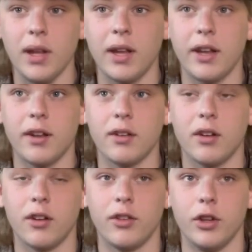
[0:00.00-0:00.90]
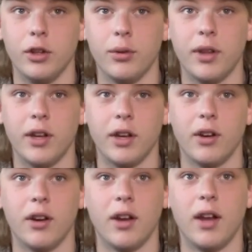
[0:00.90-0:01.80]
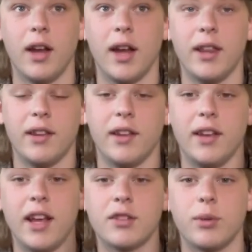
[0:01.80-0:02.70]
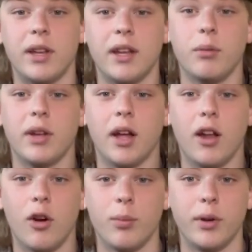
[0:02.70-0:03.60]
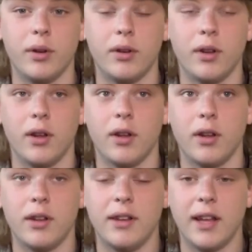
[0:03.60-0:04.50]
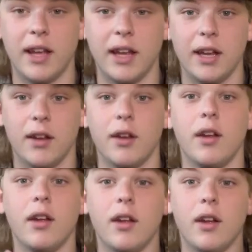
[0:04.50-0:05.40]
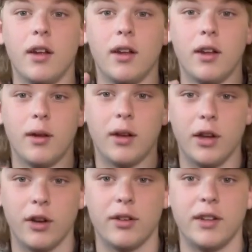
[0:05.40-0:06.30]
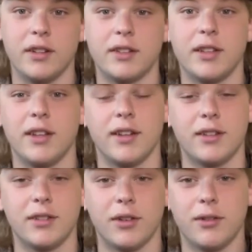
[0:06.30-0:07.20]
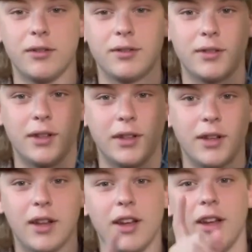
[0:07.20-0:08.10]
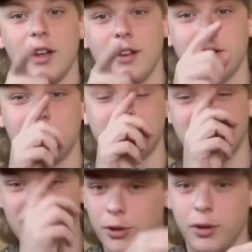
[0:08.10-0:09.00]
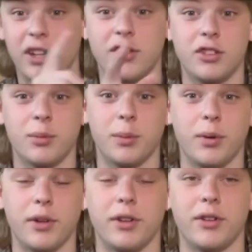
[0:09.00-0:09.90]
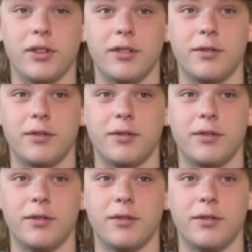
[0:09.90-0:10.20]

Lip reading: and hunt the youth here. And the next weekend we got opening day here in Tennessee. So y'all stay tuned. It should be pretty good.